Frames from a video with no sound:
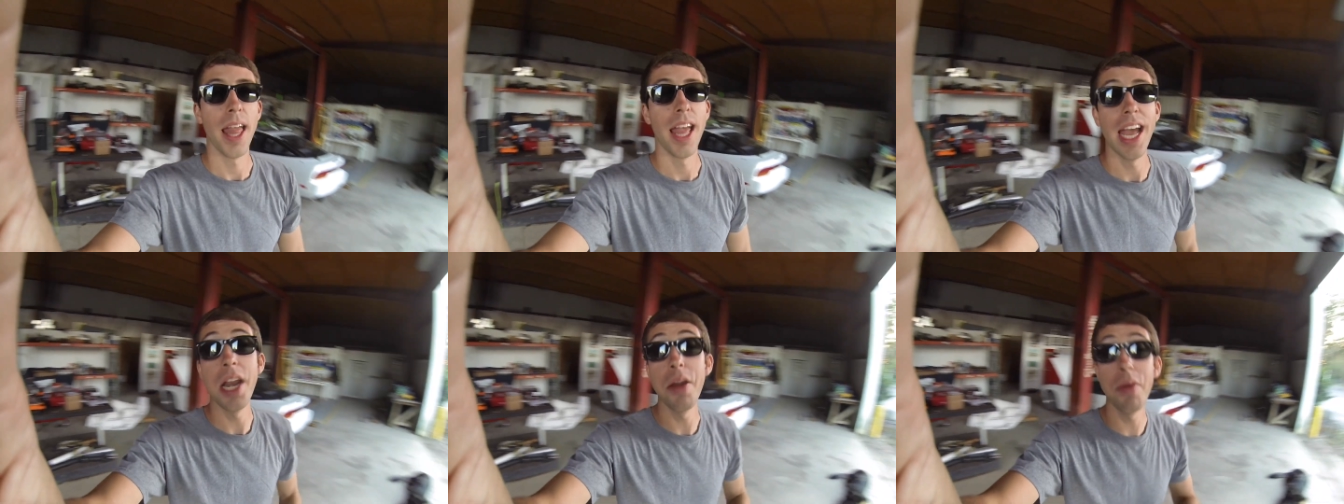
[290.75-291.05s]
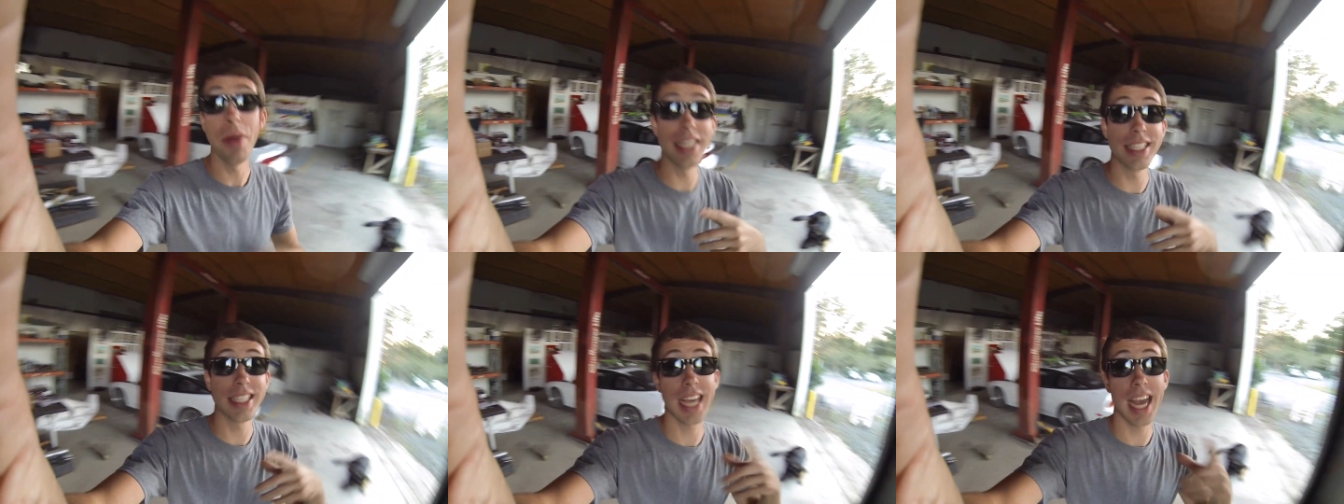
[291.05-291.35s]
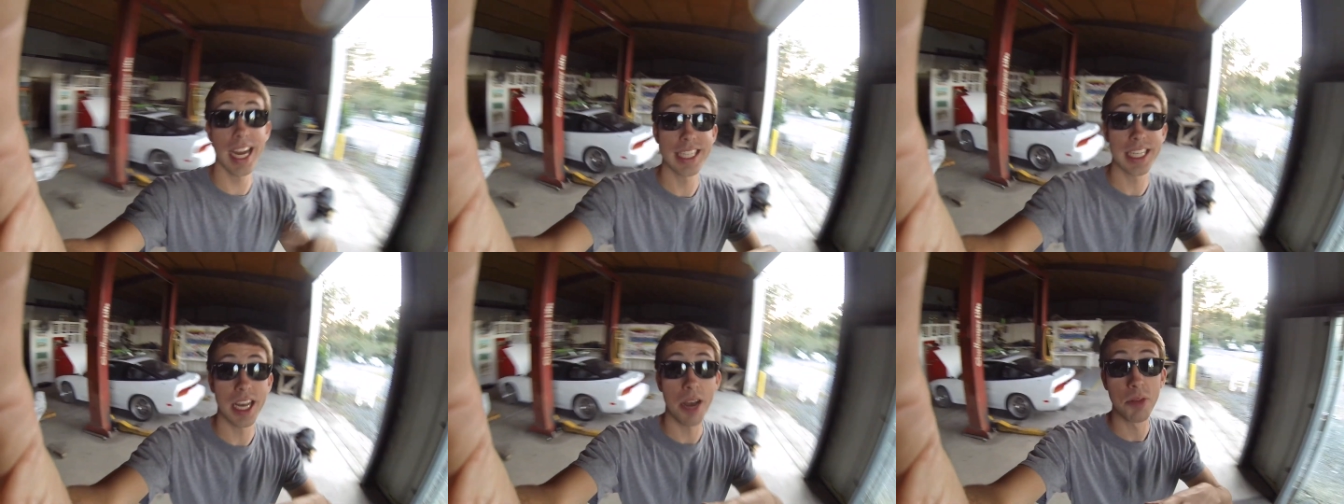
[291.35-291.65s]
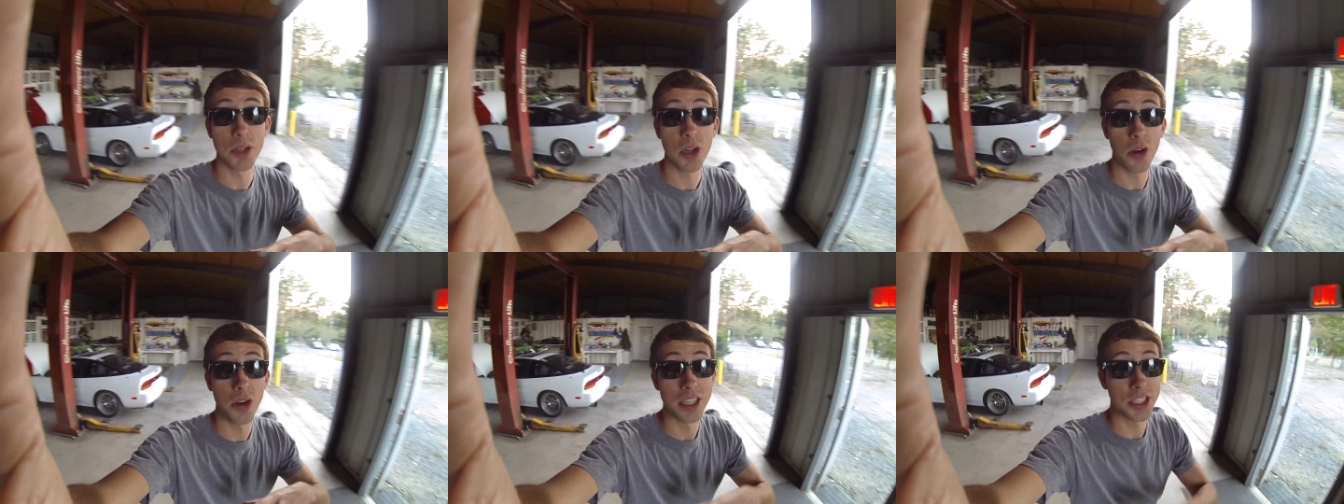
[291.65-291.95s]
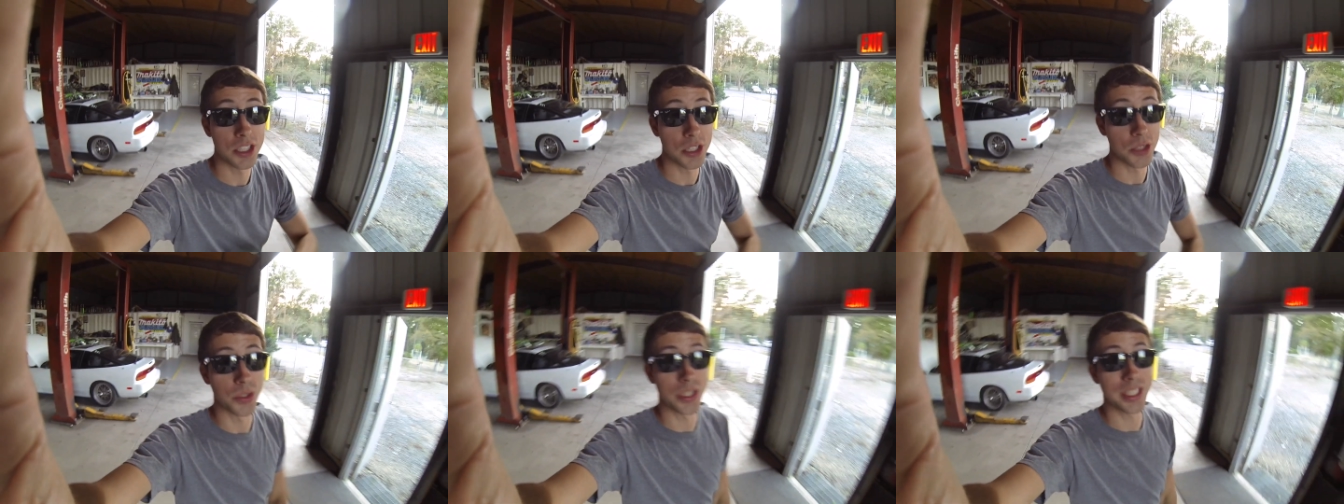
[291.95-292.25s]
Anyways, guys, I'm going
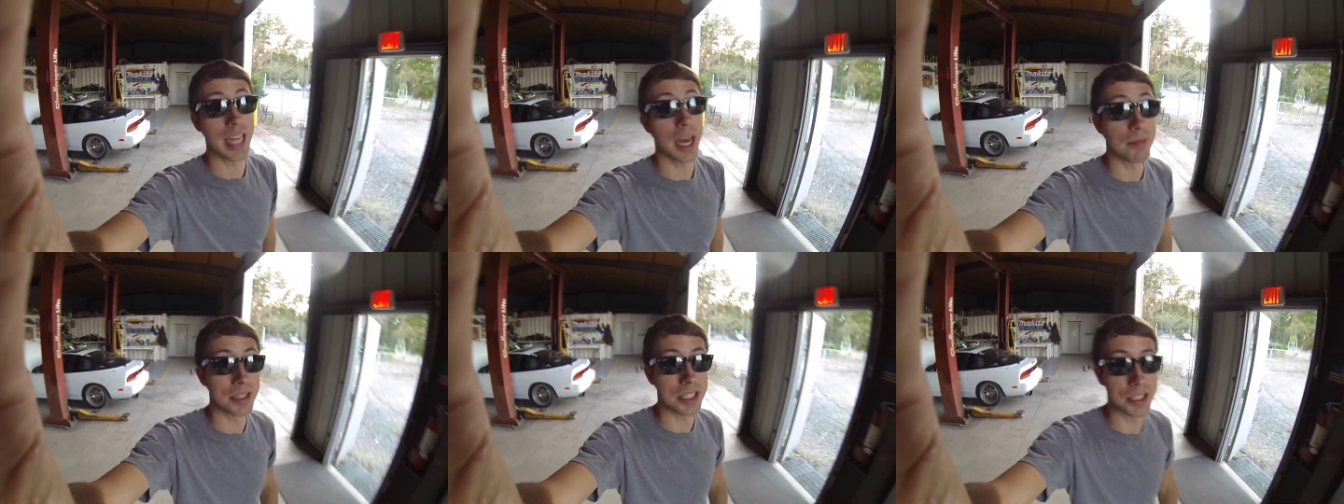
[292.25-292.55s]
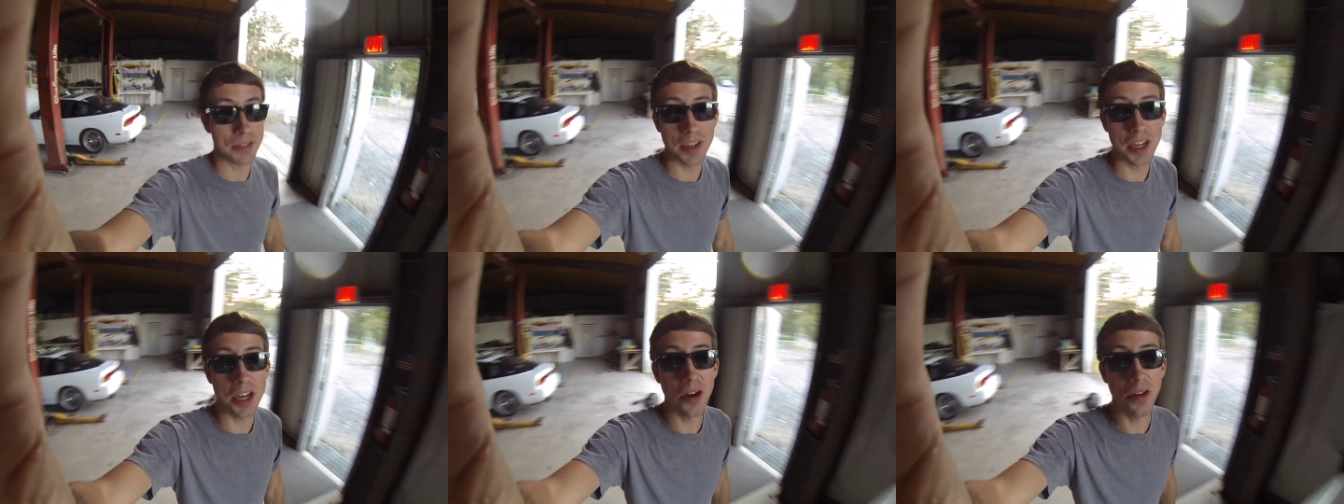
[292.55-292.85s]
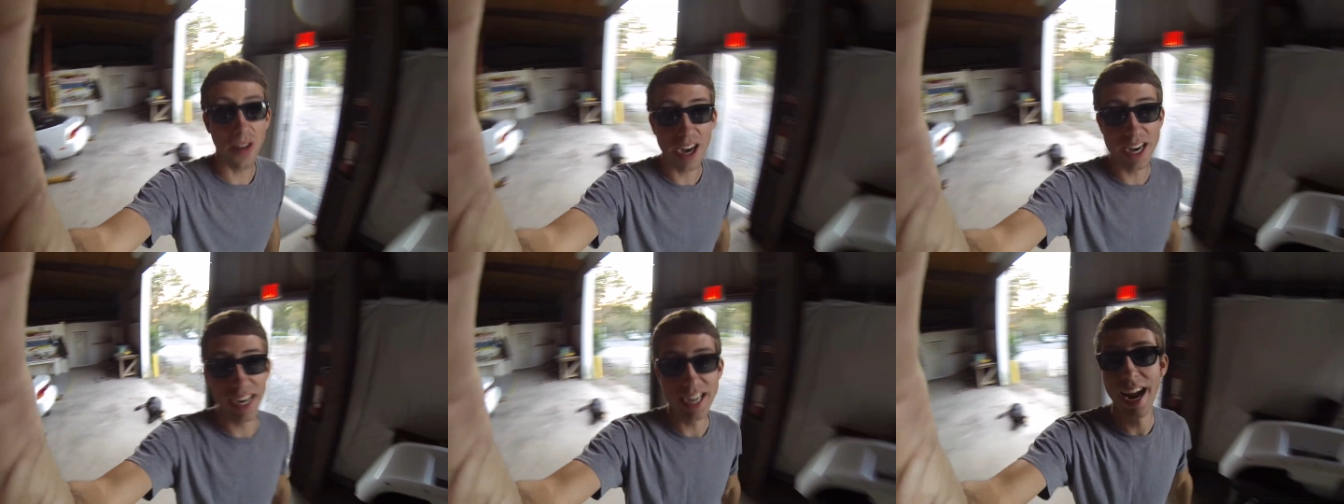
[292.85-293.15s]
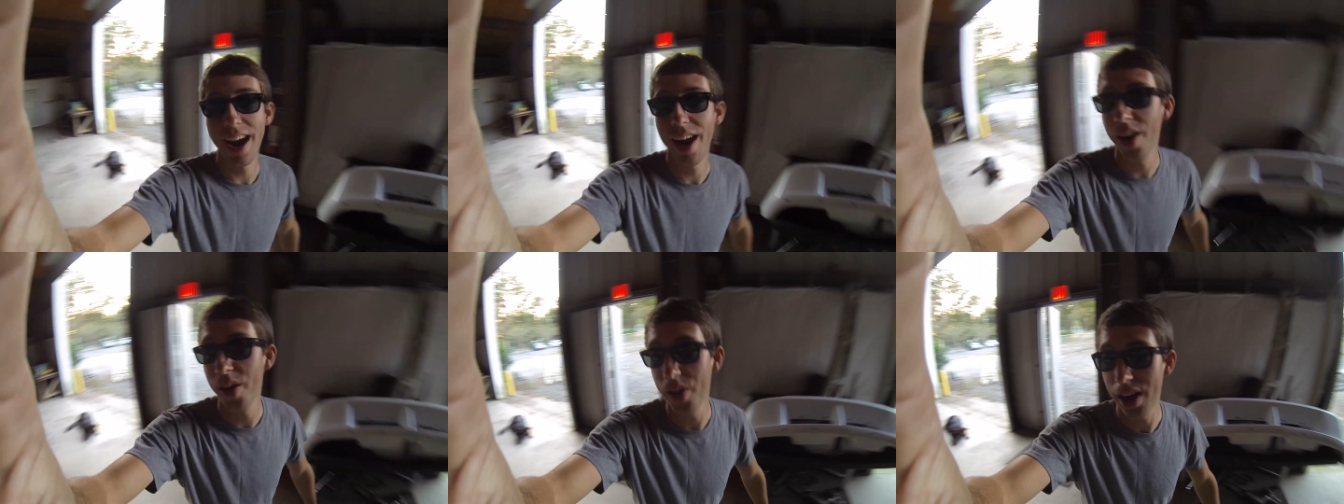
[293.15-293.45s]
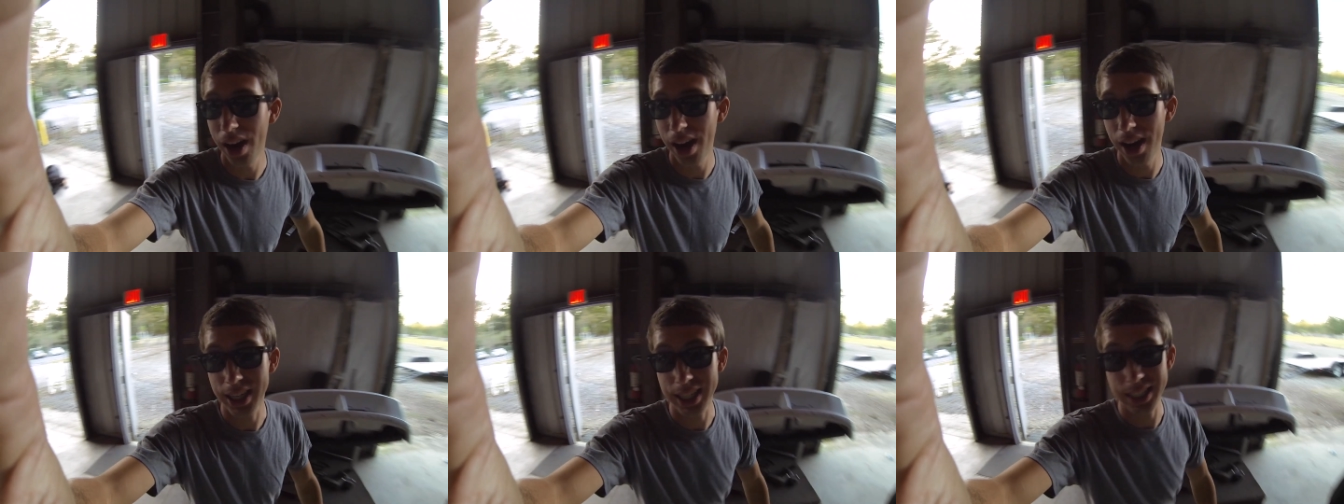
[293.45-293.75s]
to stop this video right
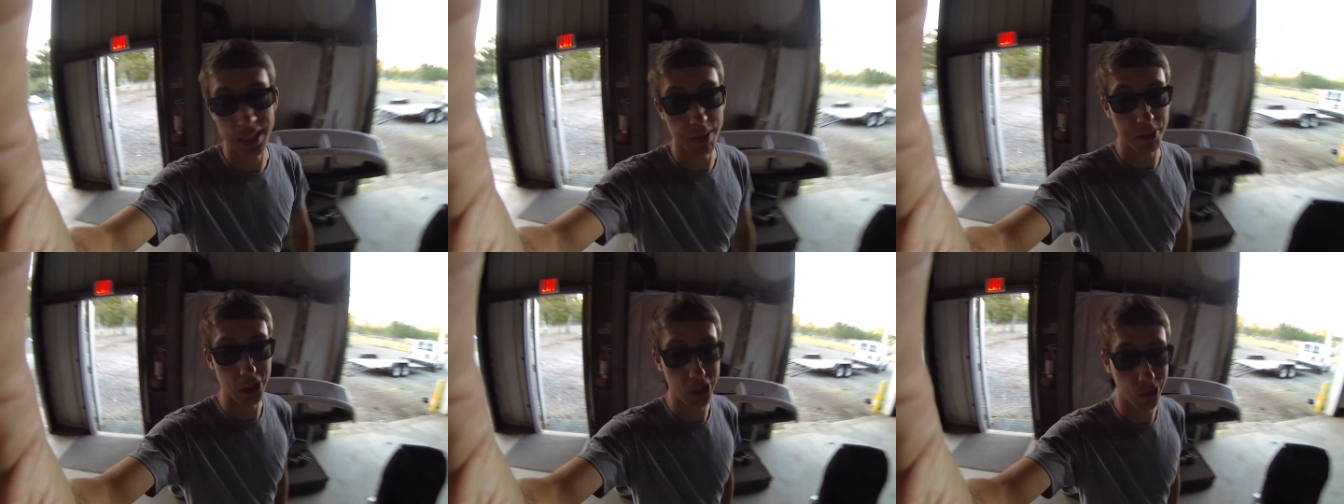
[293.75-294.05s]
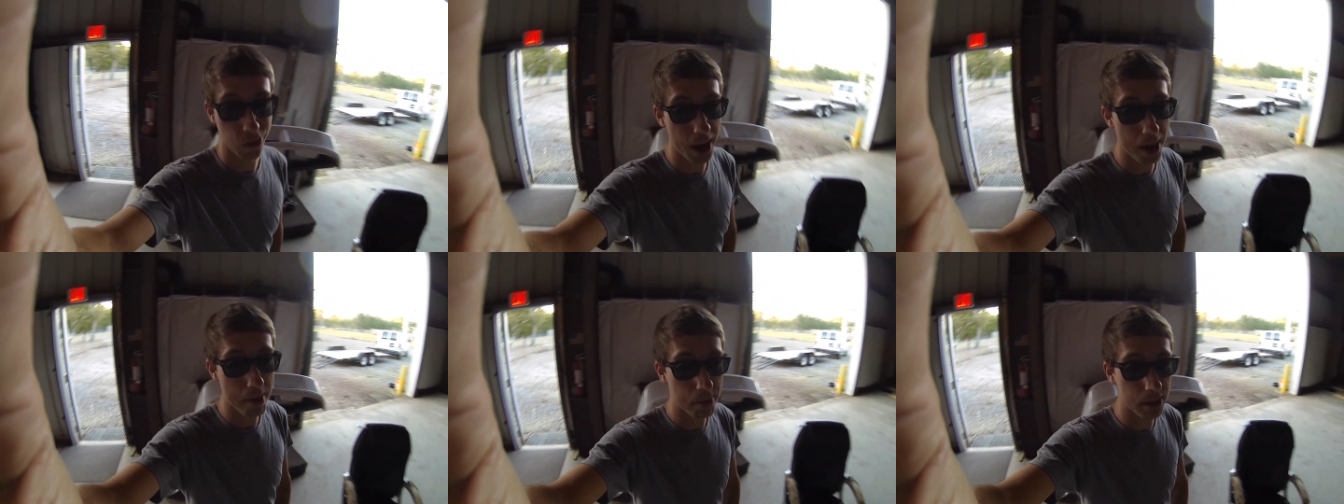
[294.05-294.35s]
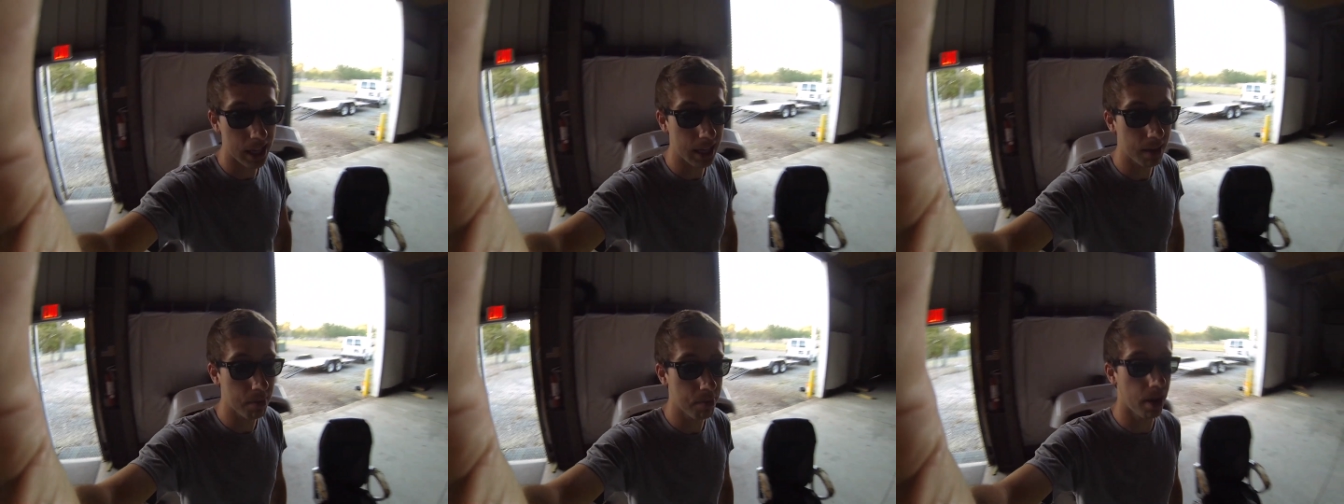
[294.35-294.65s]
now because uh, I'm just rambling.